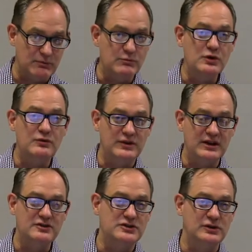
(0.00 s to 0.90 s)
moved
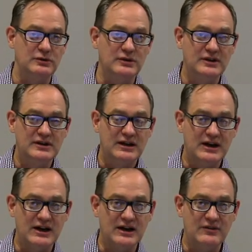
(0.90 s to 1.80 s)
into
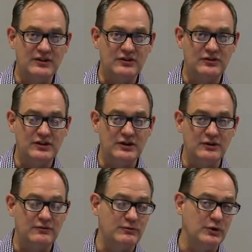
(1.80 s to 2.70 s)
this, you know,
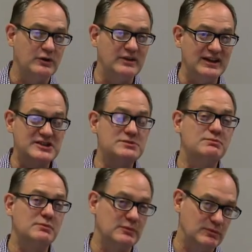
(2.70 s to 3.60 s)
well, at least
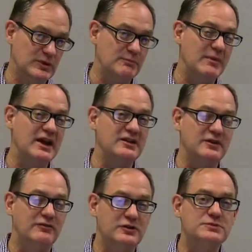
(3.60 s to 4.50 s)

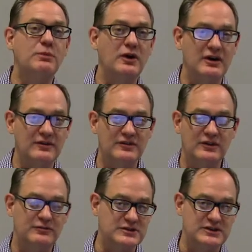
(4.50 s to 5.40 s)
the first part of the
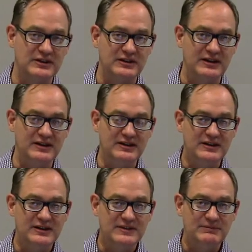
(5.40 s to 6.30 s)
facility.
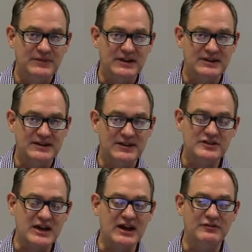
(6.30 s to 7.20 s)
And
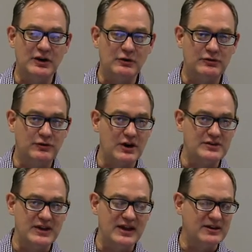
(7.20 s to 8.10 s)
that's kind of, you know, as far
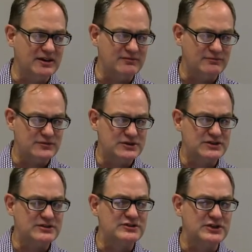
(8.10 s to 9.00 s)
as just
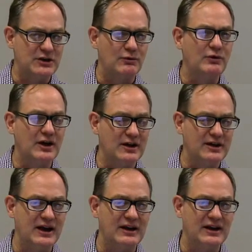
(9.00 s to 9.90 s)
a general
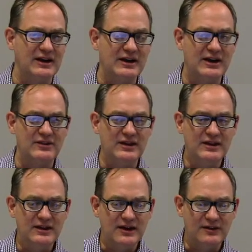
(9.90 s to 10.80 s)
guideline. And
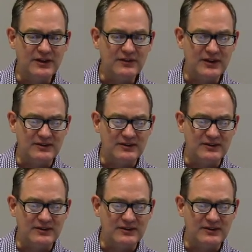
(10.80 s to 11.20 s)
I think that